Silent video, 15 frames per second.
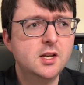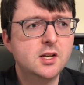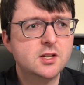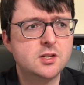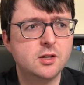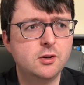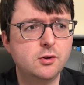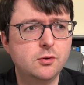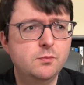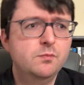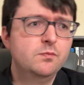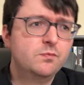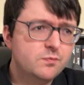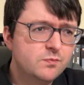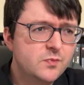So
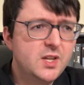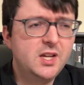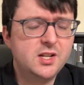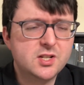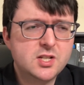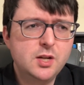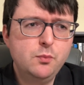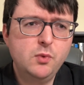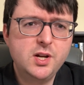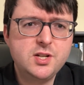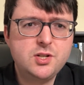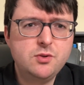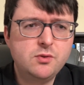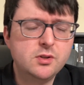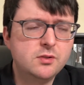in some
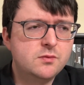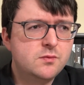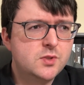ways you could